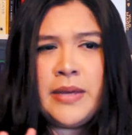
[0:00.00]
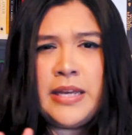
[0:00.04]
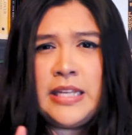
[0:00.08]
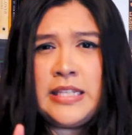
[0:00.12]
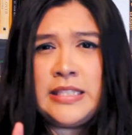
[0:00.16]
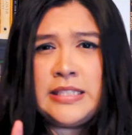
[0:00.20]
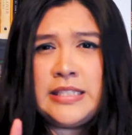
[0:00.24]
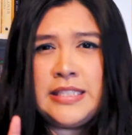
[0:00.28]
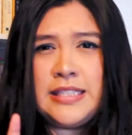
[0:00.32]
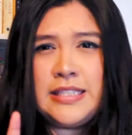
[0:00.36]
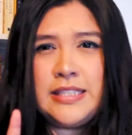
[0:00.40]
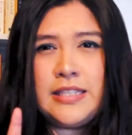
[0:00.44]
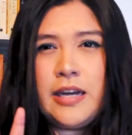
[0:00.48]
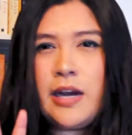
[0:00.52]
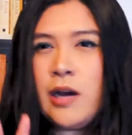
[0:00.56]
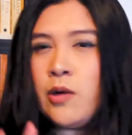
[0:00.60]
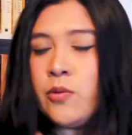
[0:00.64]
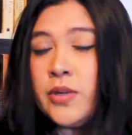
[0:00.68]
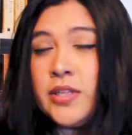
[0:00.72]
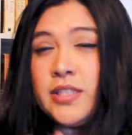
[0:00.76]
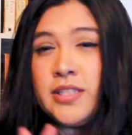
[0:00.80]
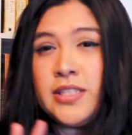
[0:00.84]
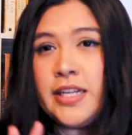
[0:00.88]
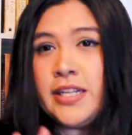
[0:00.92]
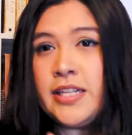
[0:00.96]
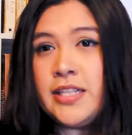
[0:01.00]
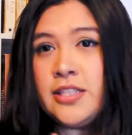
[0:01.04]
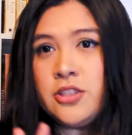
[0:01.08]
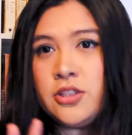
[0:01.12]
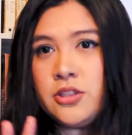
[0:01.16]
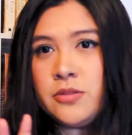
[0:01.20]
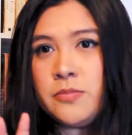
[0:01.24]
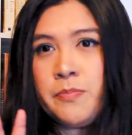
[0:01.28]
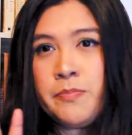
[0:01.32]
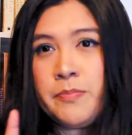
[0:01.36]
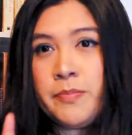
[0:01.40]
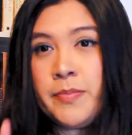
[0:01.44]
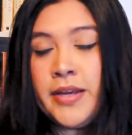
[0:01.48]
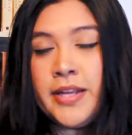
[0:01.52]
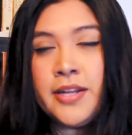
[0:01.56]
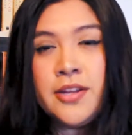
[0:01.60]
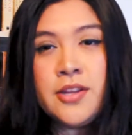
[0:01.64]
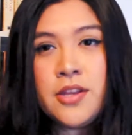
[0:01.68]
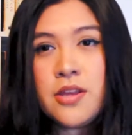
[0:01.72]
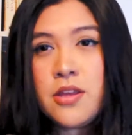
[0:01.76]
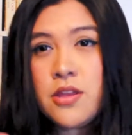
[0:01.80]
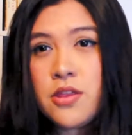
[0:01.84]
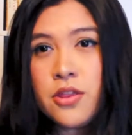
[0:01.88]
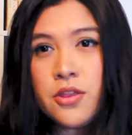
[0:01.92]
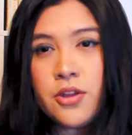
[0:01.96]
He's, I want to say, in his mid
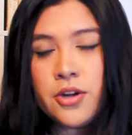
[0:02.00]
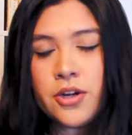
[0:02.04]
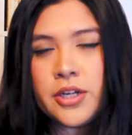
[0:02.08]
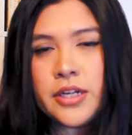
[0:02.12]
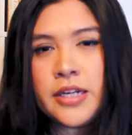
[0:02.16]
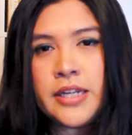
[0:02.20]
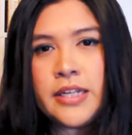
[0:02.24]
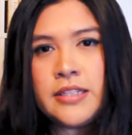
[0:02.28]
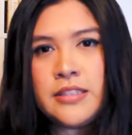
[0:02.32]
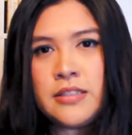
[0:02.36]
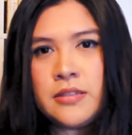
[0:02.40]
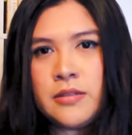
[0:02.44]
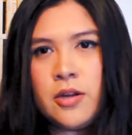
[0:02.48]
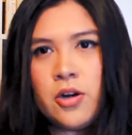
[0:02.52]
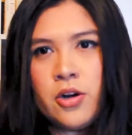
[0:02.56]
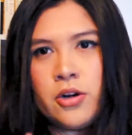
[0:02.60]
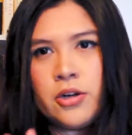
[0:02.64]
30s,